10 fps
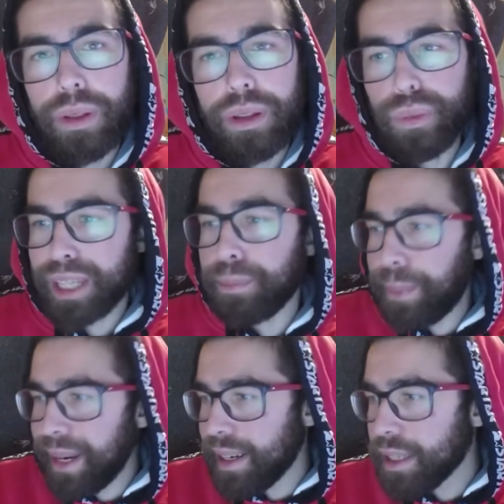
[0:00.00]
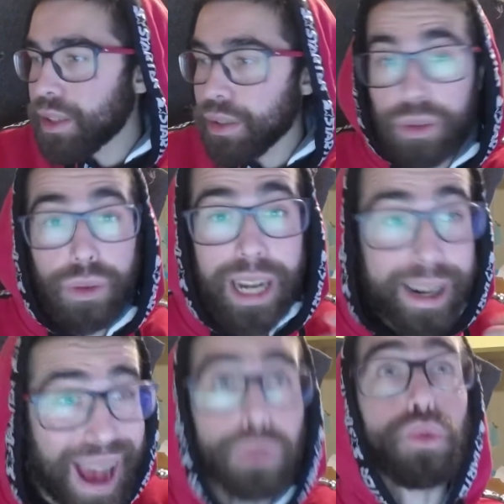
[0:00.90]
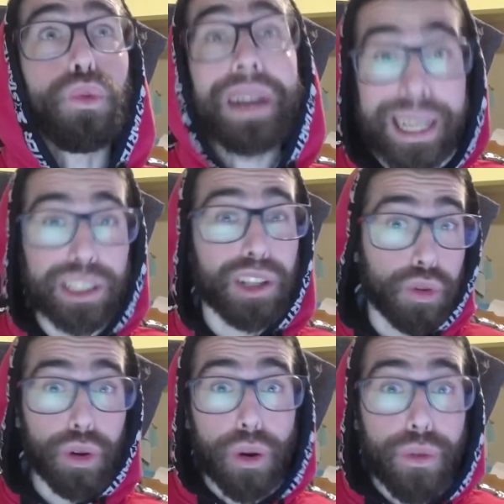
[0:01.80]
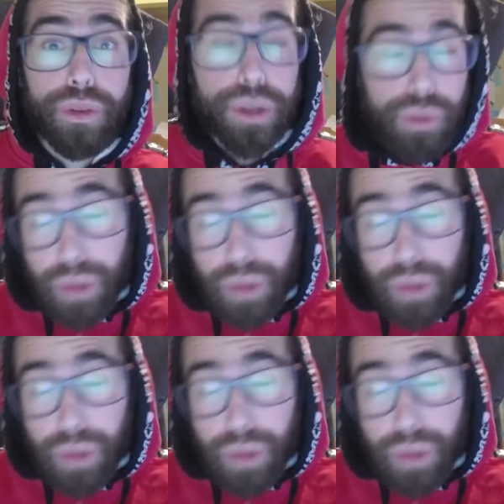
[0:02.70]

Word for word: Your experience, you learn how to listen to your own voice,